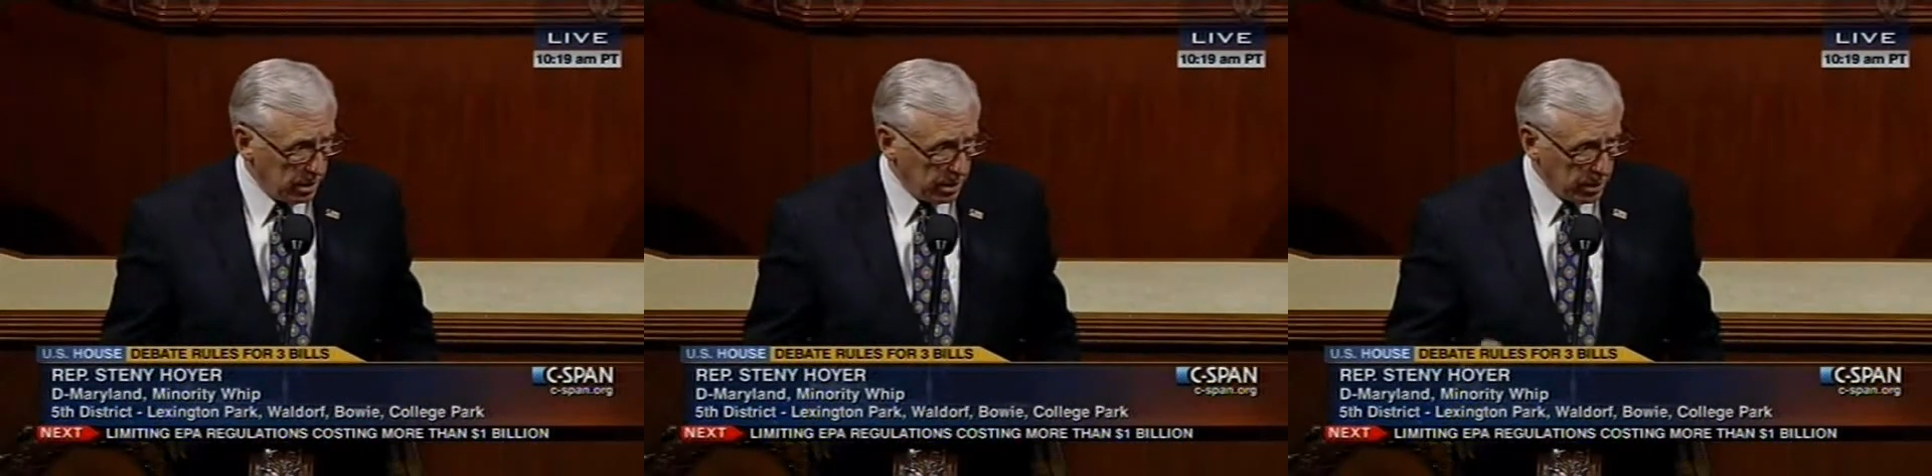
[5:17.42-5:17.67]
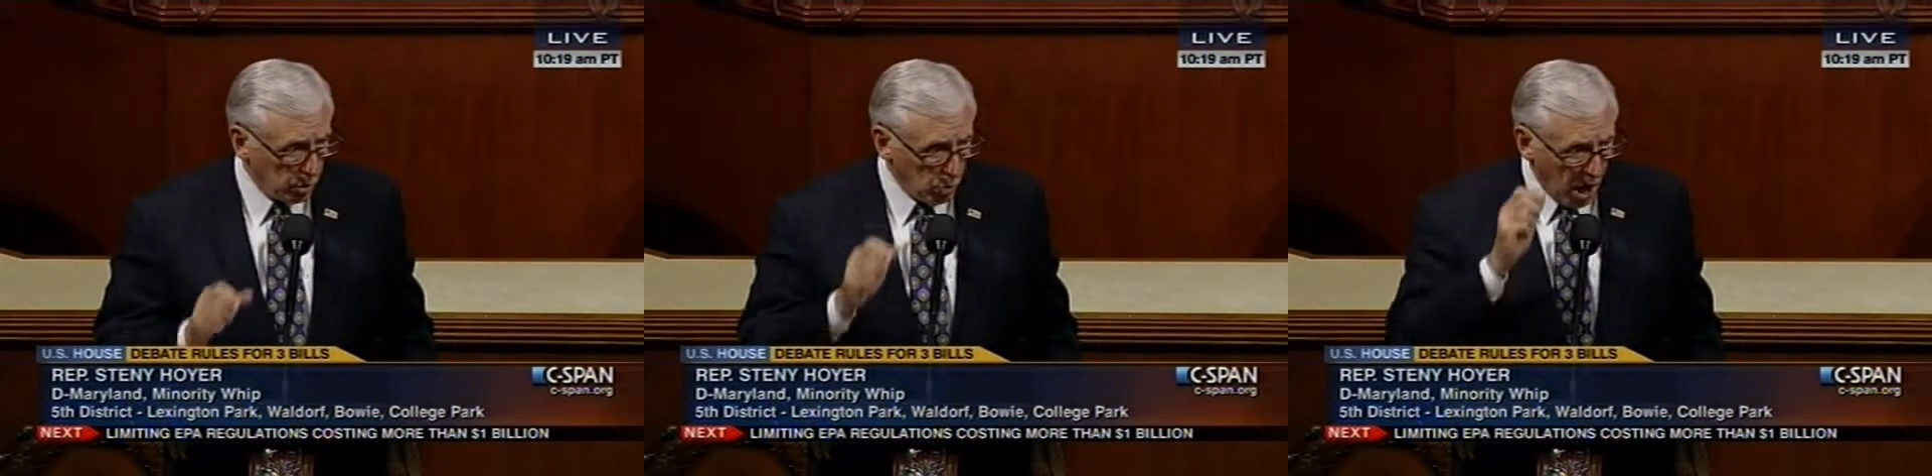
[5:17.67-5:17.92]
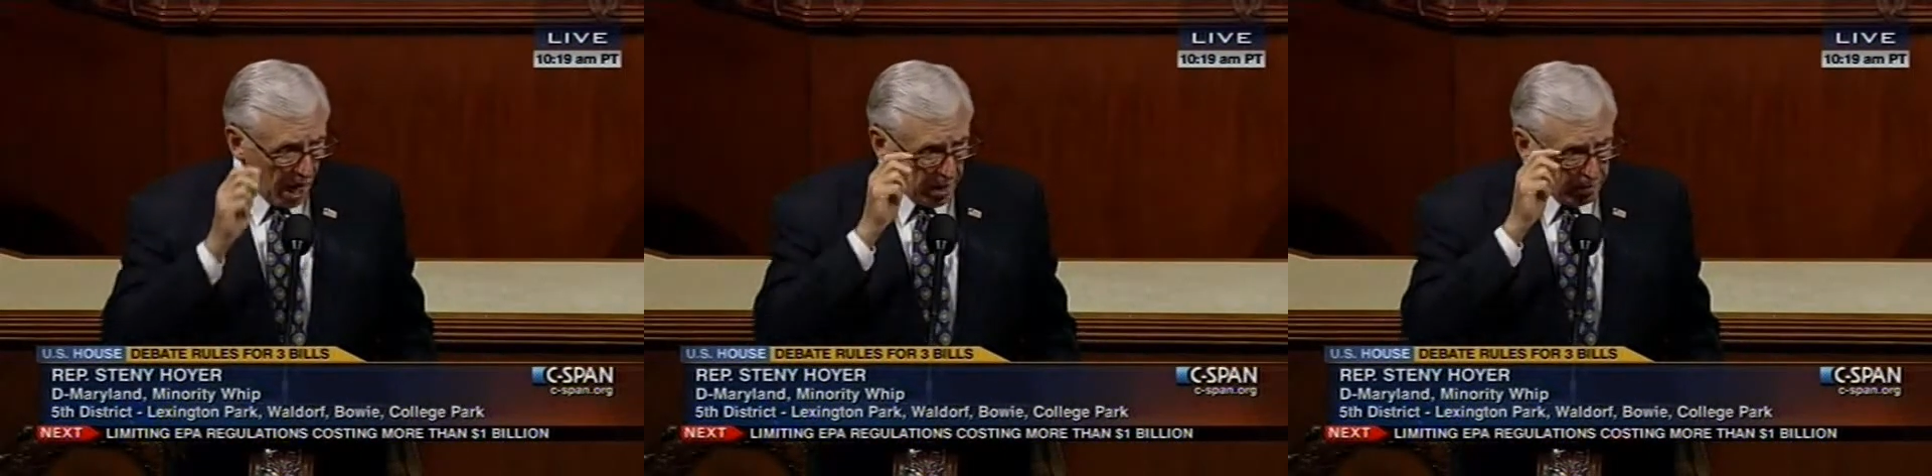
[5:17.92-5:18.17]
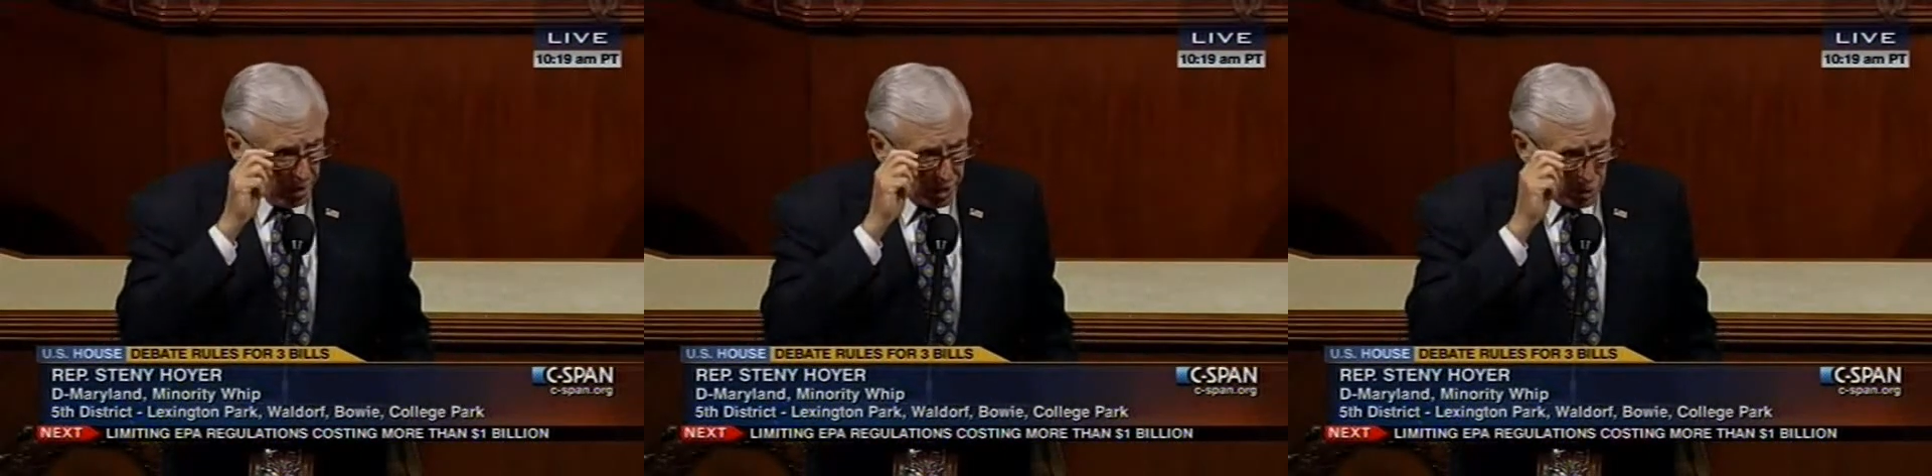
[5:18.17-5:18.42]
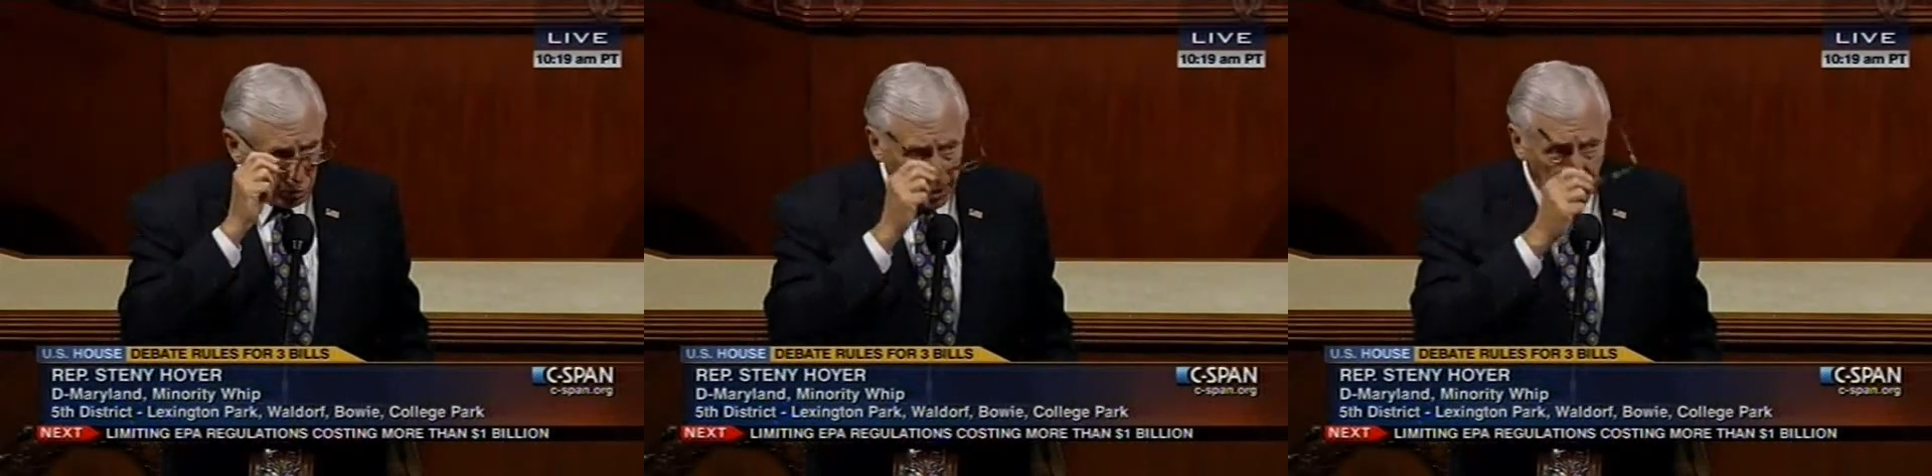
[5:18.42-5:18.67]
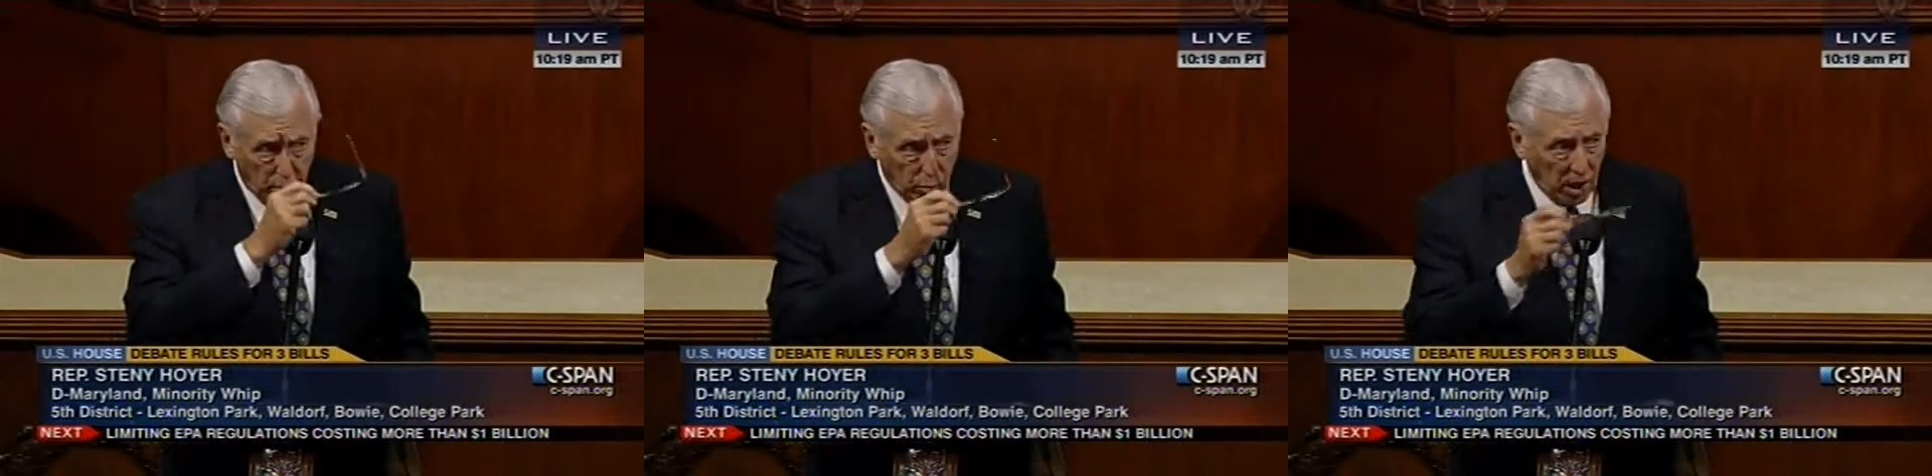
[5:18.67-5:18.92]
The Ryan budget was
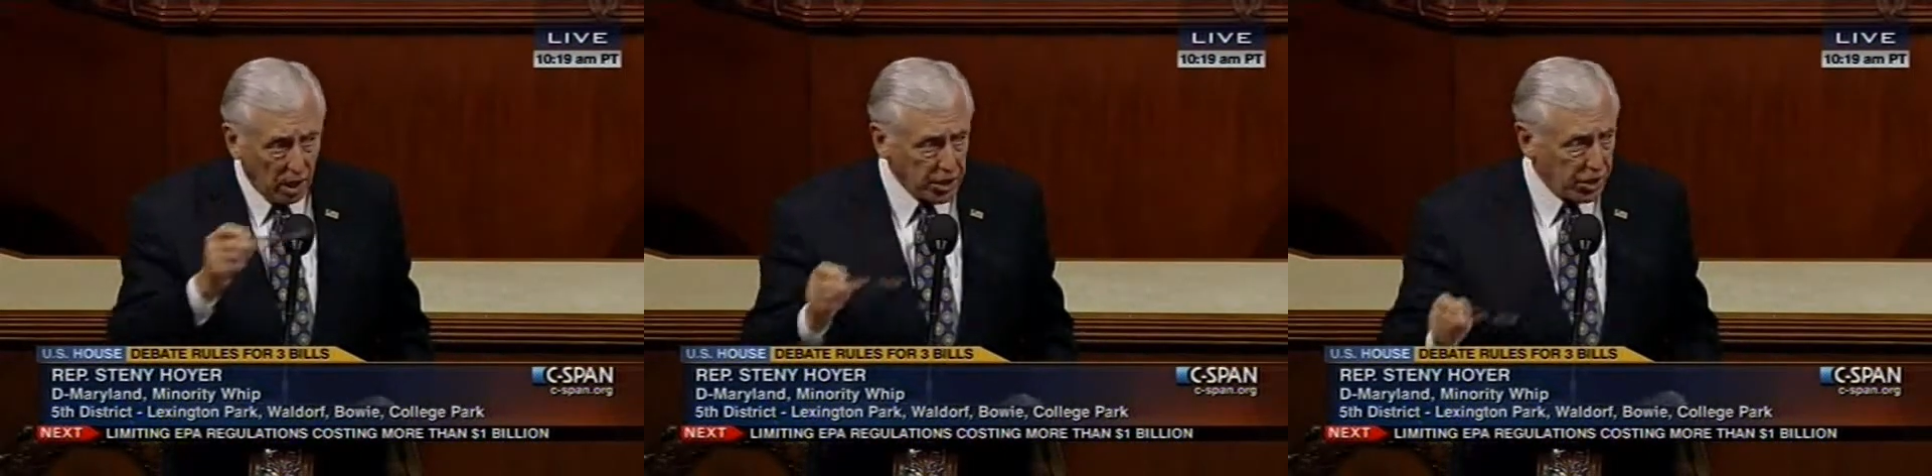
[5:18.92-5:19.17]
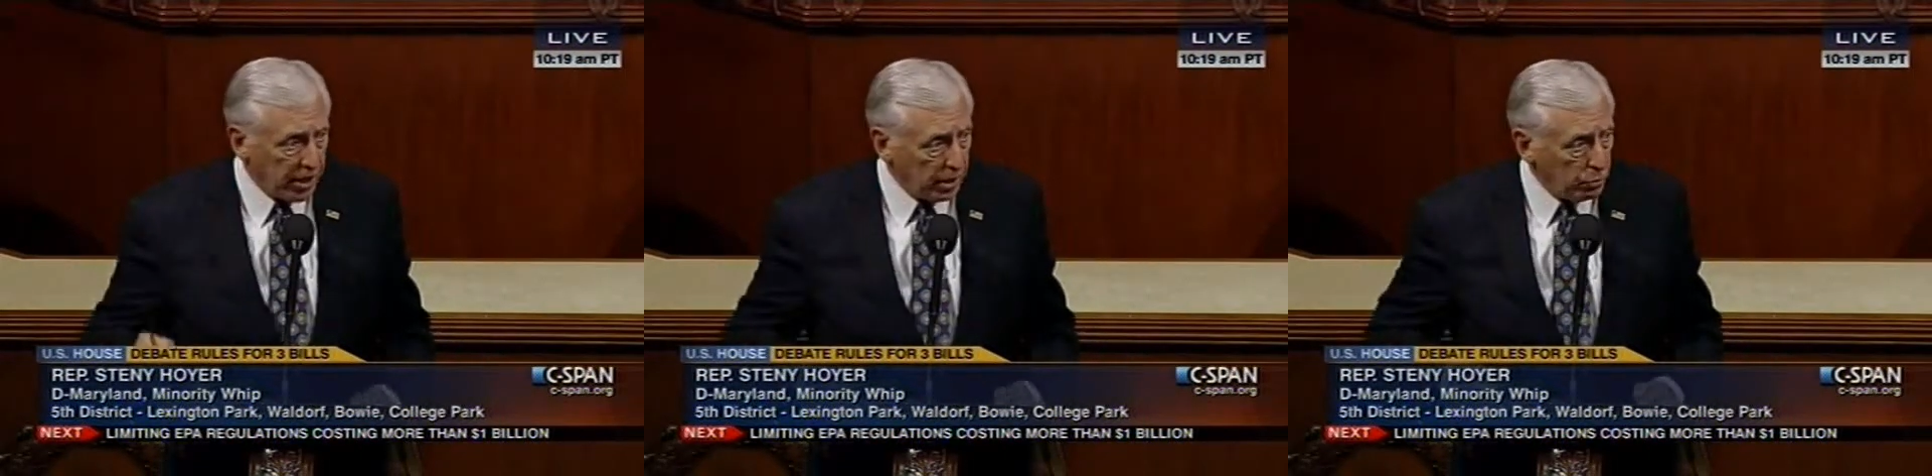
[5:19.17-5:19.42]
unrealistic